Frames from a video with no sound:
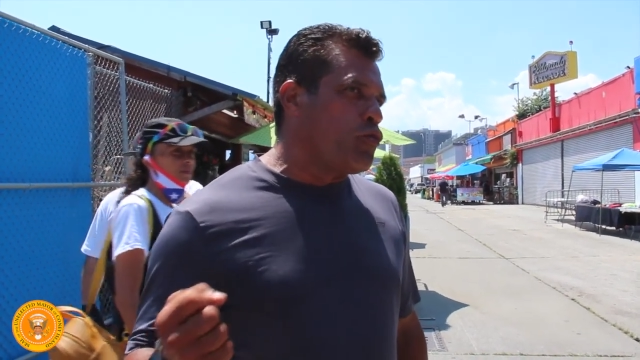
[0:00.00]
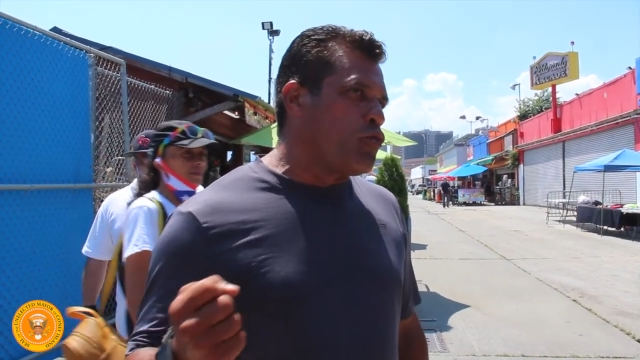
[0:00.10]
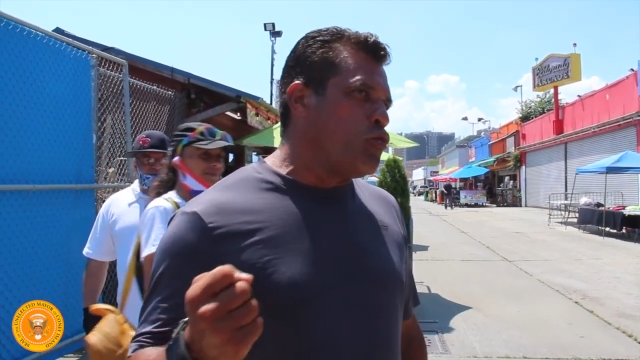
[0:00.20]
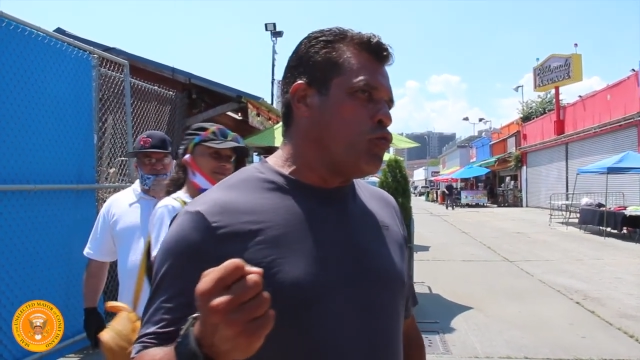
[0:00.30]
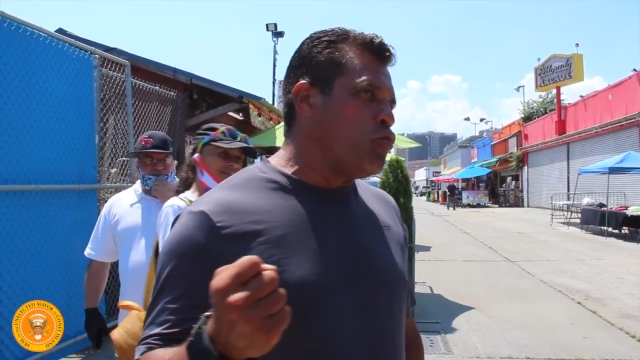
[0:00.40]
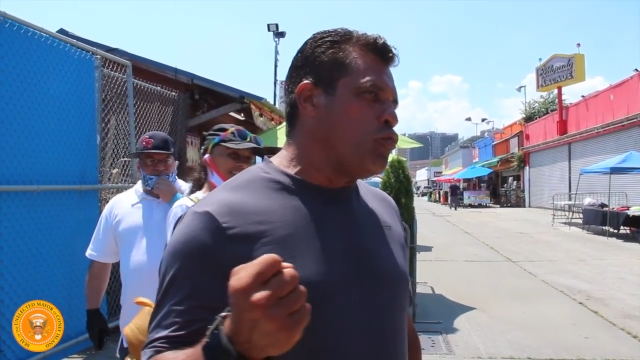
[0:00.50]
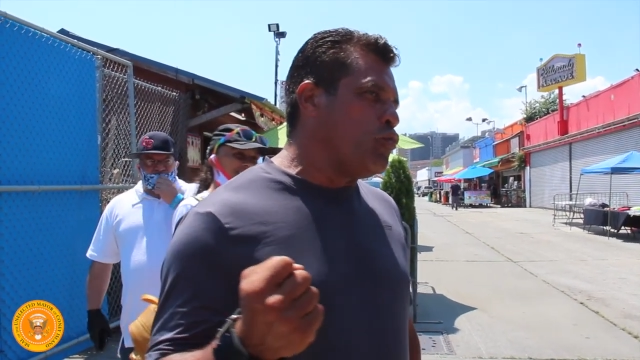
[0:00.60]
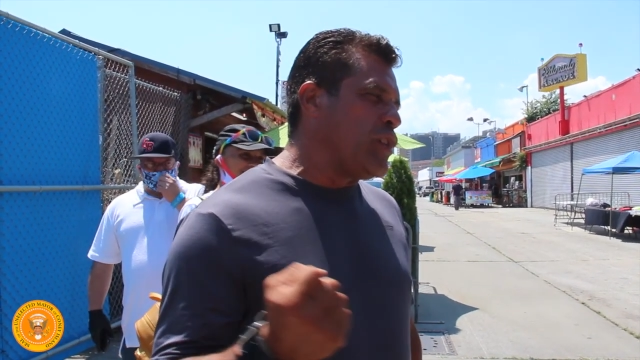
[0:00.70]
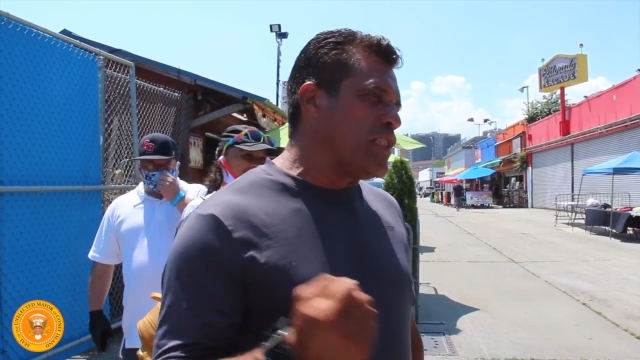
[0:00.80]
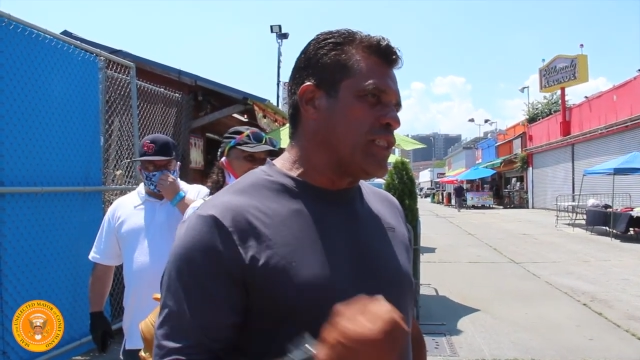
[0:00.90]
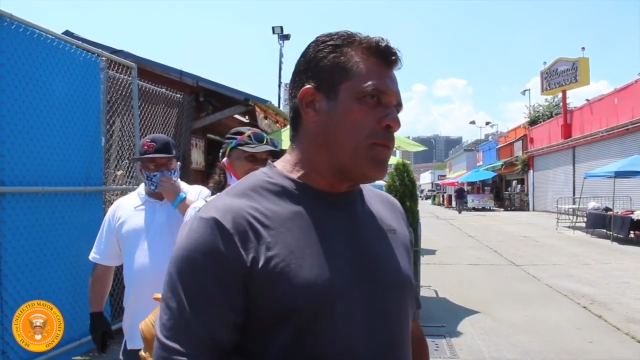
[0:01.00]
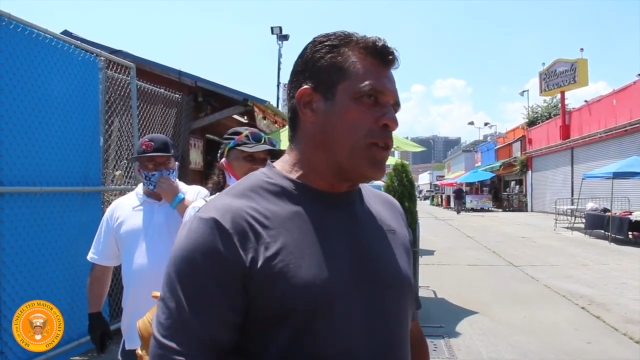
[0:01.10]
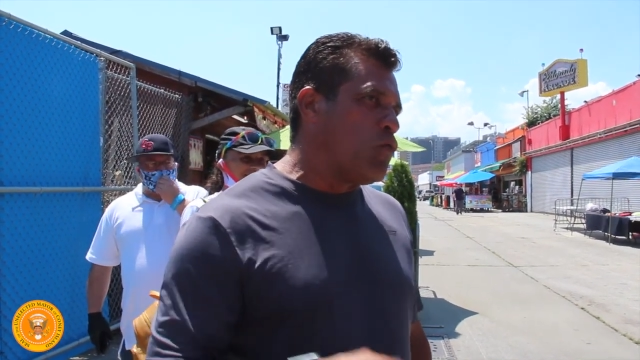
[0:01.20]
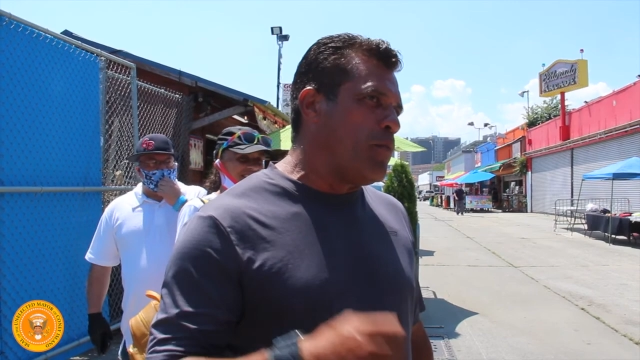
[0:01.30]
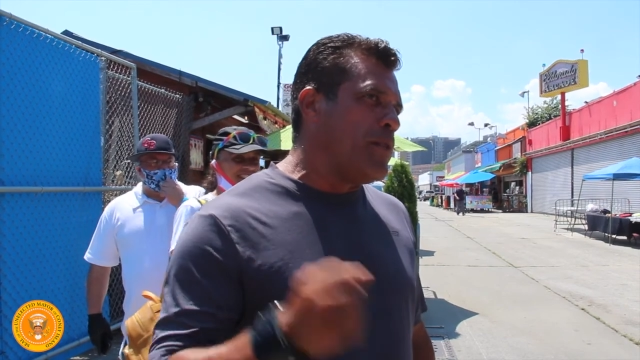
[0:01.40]
through the
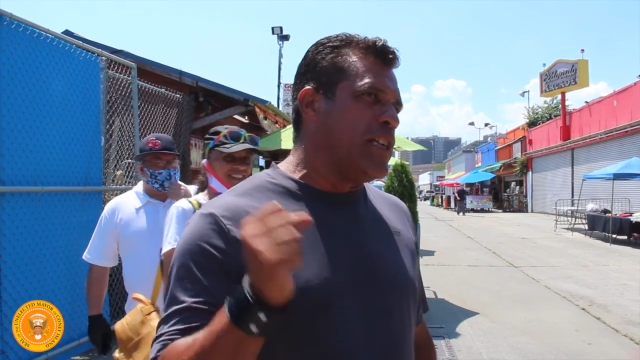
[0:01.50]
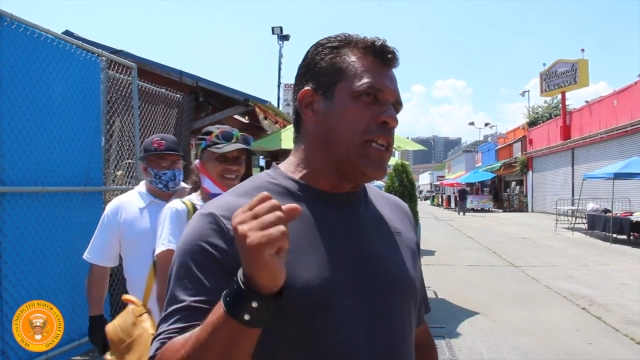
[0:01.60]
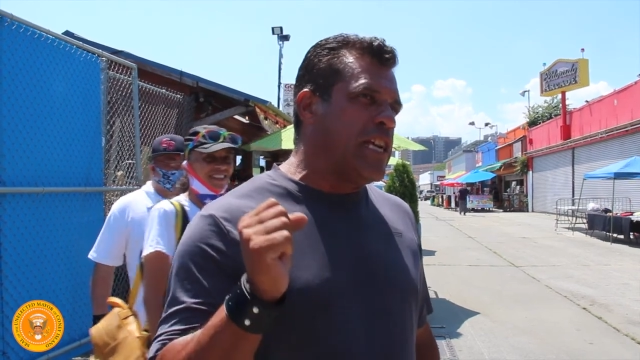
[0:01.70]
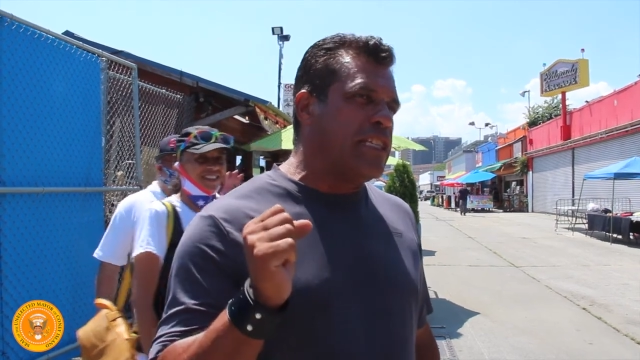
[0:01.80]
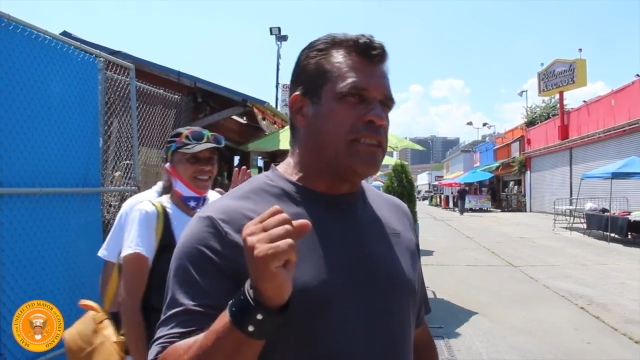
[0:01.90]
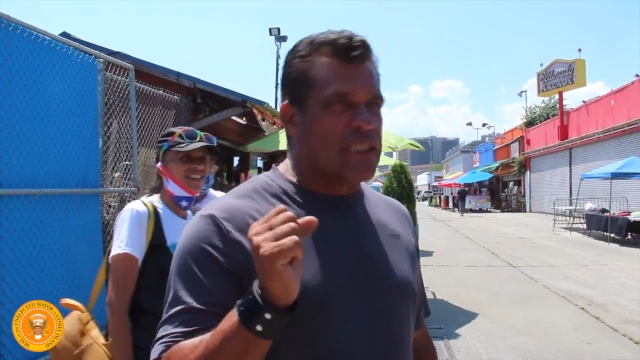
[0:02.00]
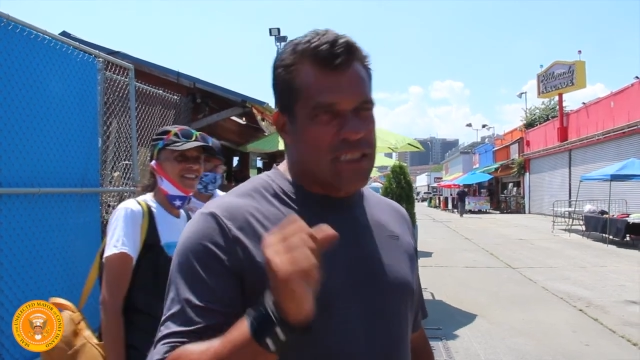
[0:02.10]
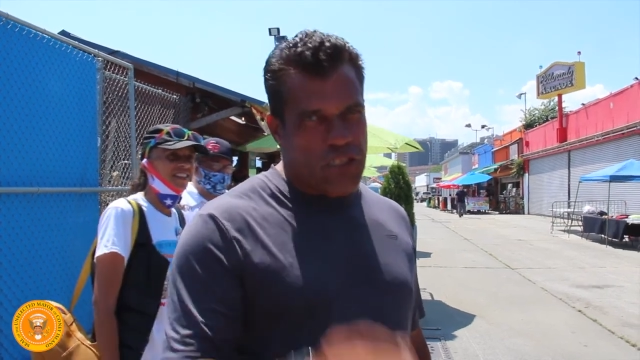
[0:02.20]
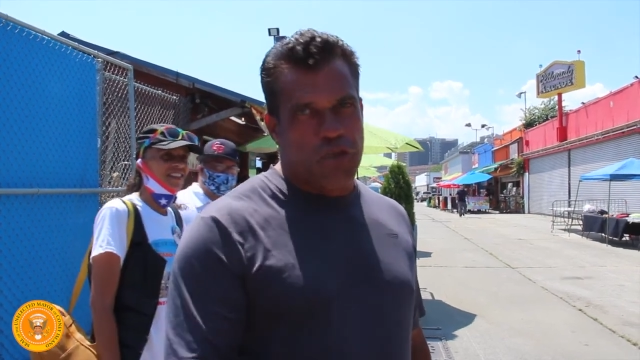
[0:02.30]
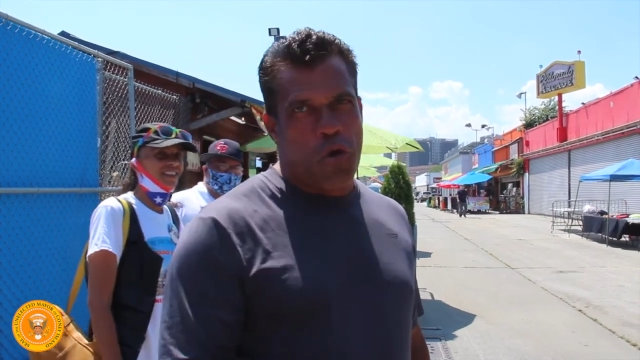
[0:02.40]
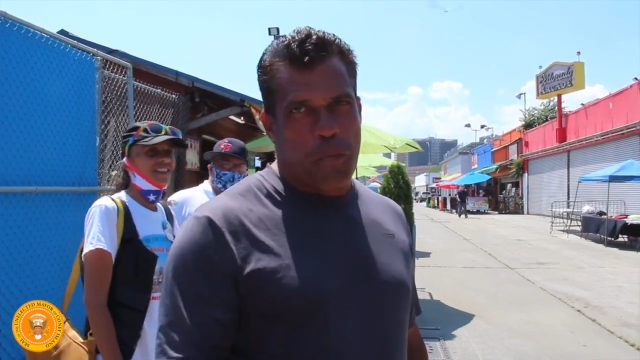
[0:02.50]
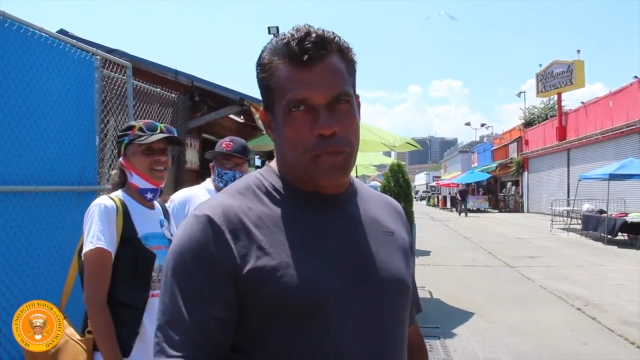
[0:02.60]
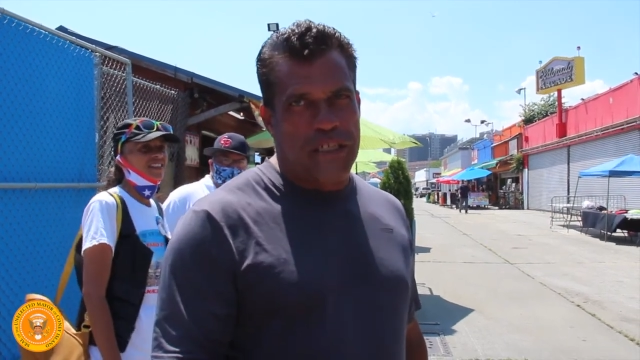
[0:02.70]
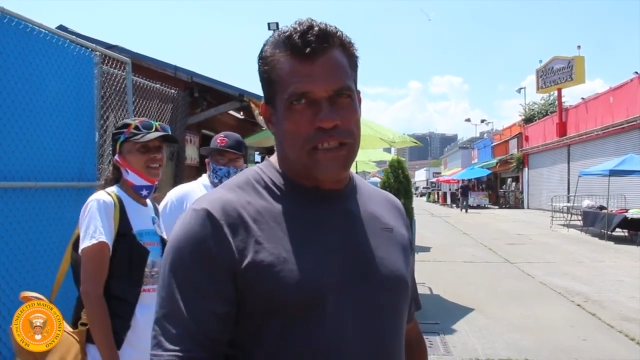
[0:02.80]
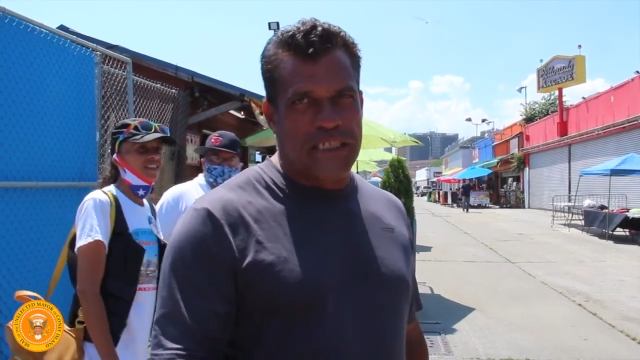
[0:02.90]
assemblywoman and the six-soul
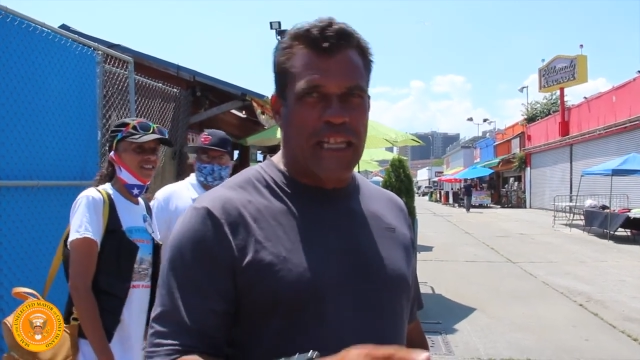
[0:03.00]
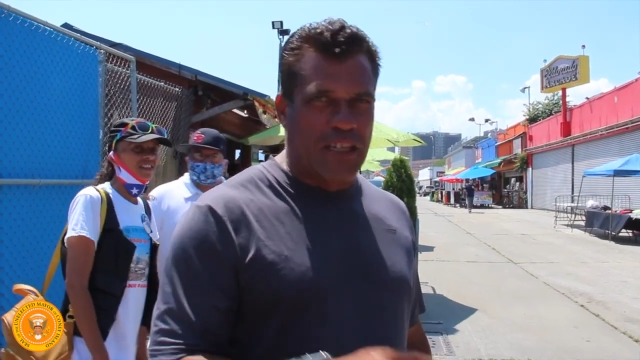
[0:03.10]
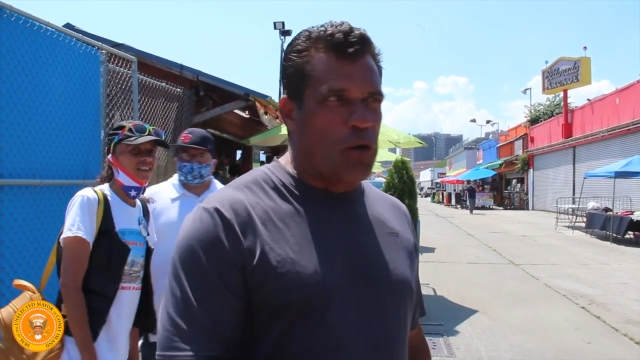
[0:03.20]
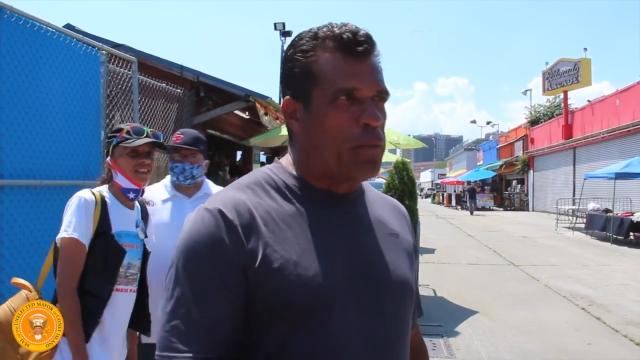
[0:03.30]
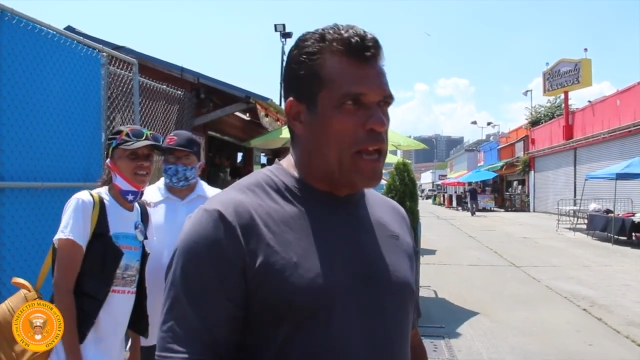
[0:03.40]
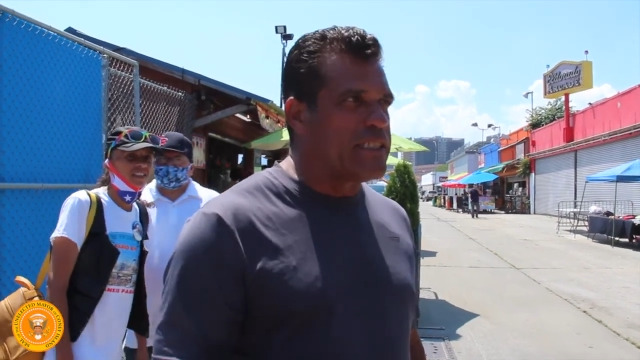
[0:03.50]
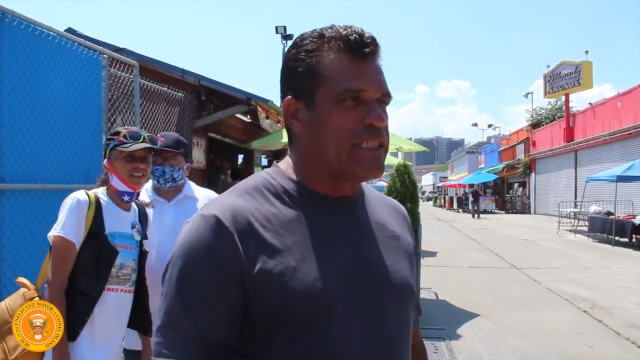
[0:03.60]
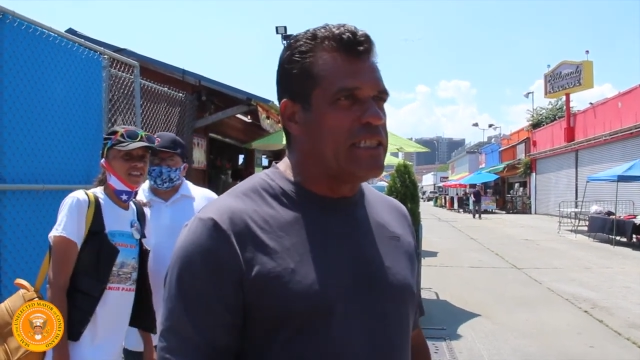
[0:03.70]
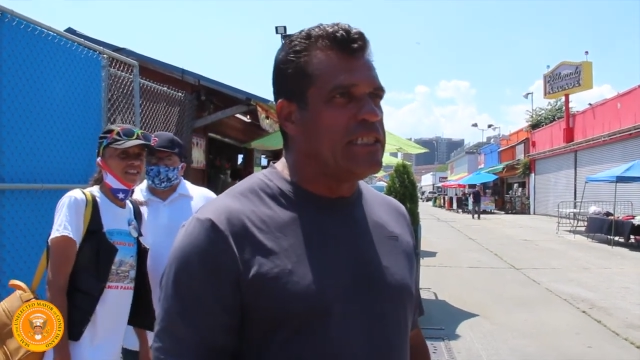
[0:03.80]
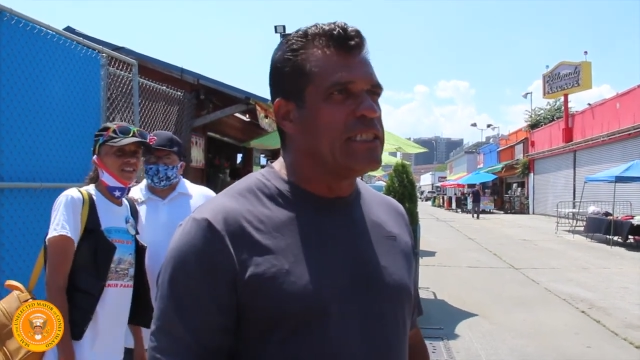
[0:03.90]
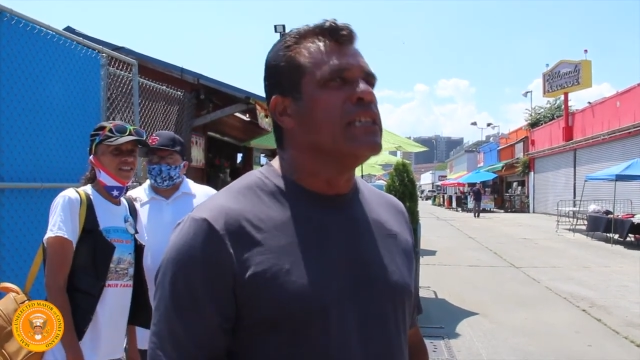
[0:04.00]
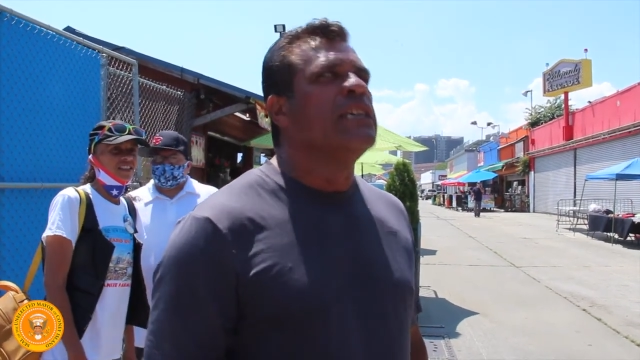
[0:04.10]
precinct, the little blessings.